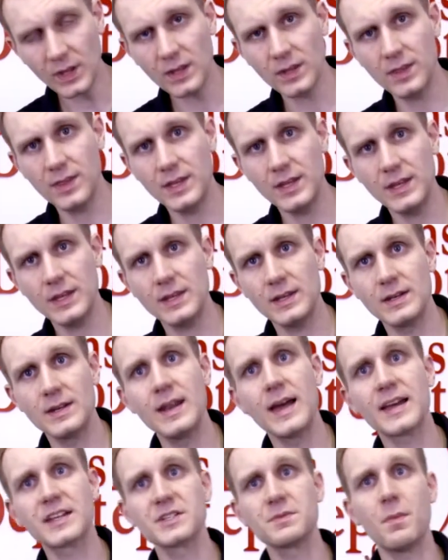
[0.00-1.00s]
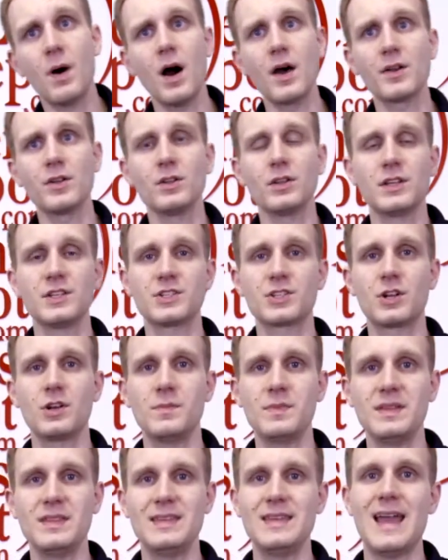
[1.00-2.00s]
The next model is going to
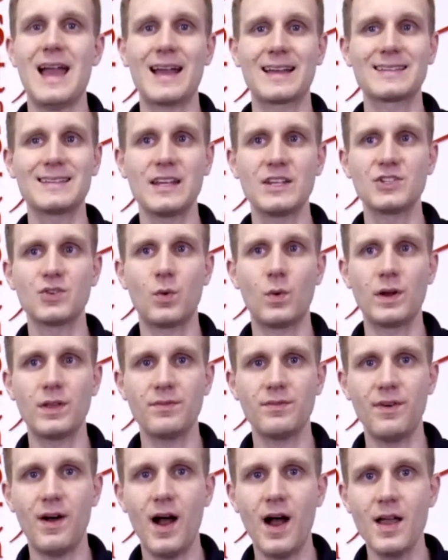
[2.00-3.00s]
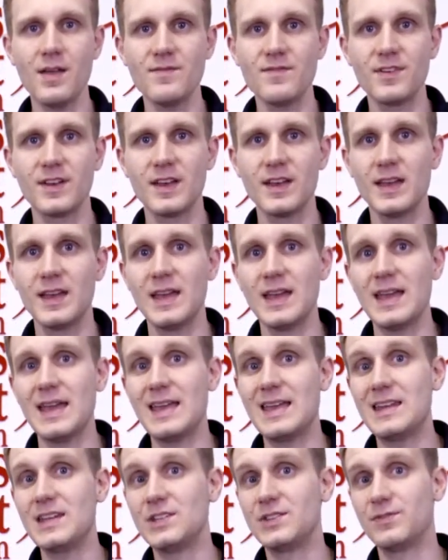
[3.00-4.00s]
be the XA25.
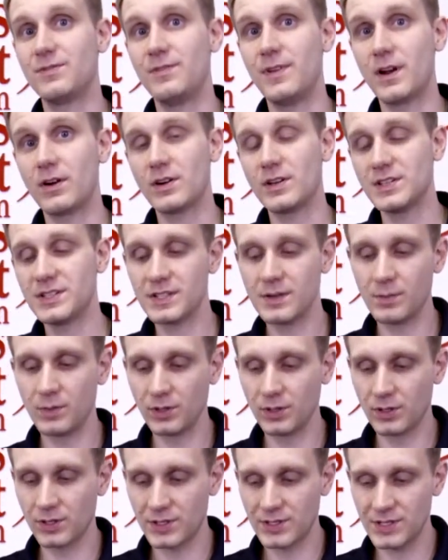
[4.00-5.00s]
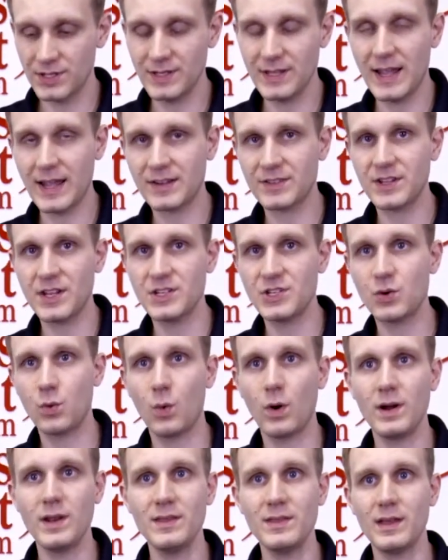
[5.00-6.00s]
It is very similar to the
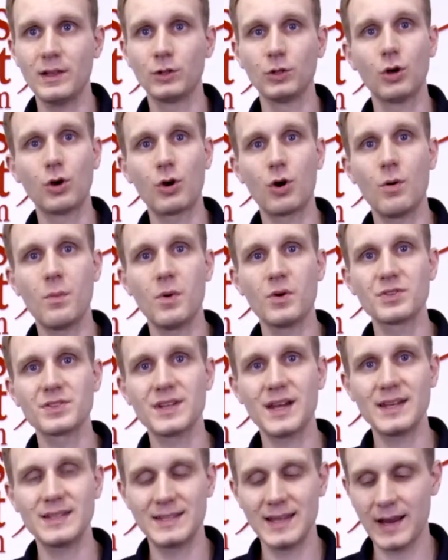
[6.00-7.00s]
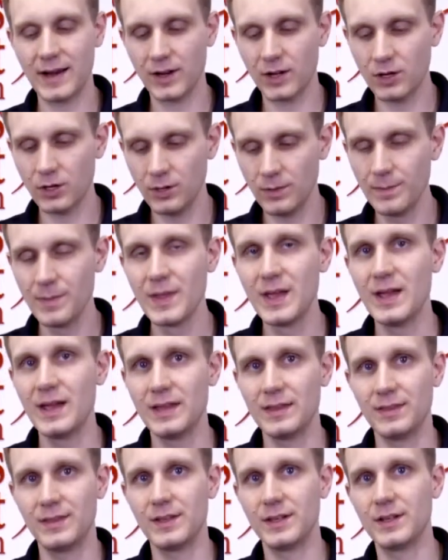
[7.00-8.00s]
XA20. They look almost identical.
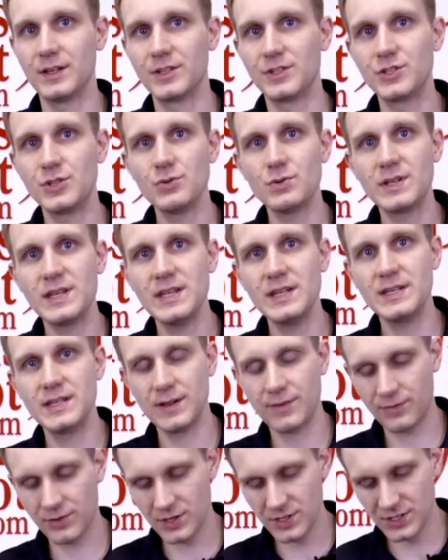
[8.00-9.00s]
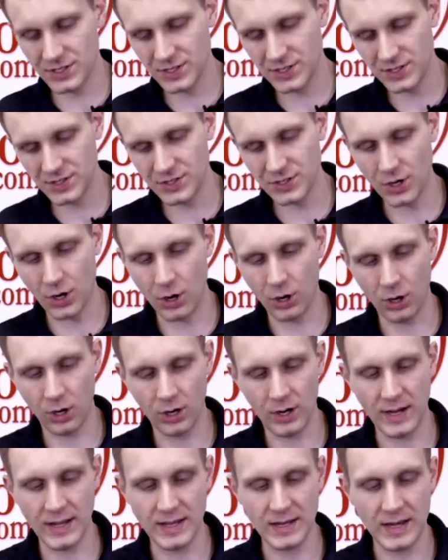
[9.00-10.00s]
The 2 key differences
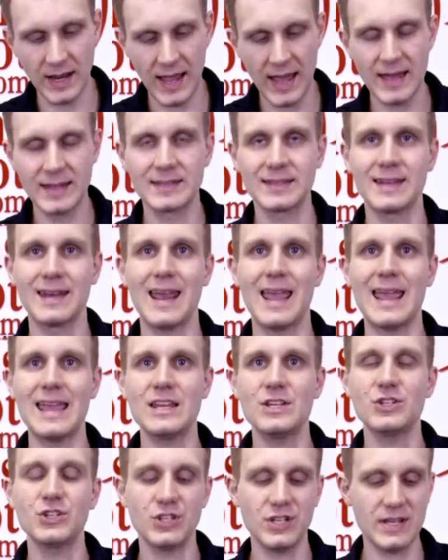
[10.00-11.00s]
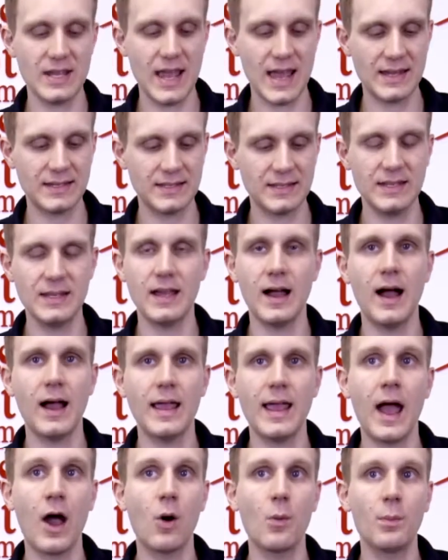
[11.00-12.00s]
are it has an HD
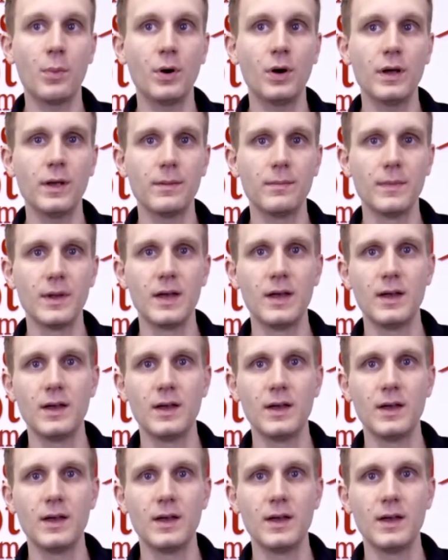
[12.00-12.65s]
SDI output,